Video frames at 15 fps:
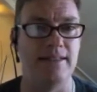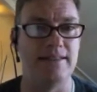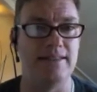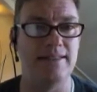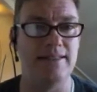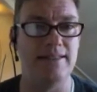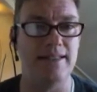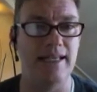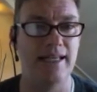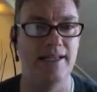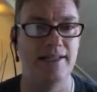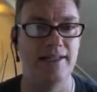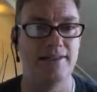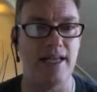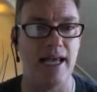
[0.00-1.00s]
Since this
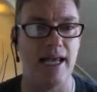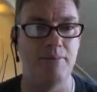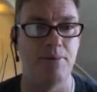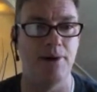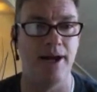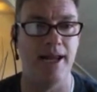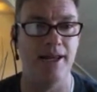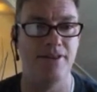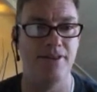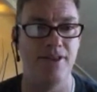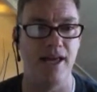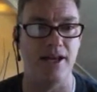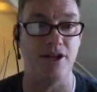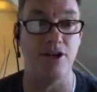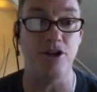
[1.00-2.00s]
is a brain
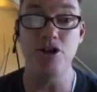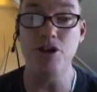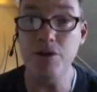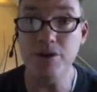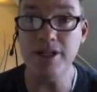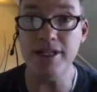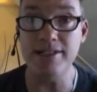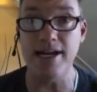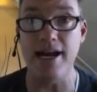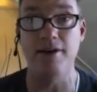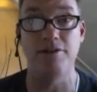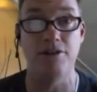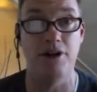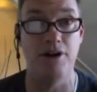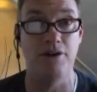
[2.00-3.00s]
that you can
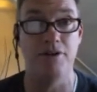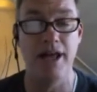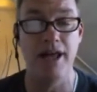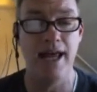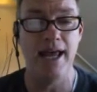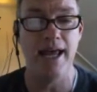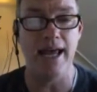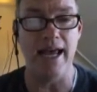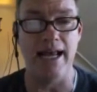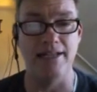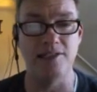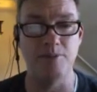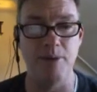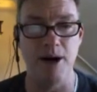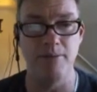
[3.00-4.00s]
download and
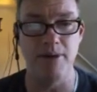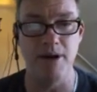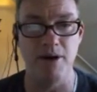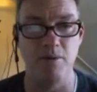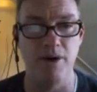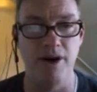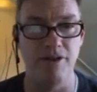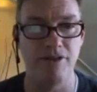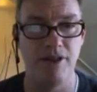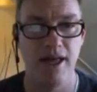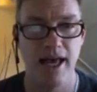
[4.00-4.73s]
experiment with,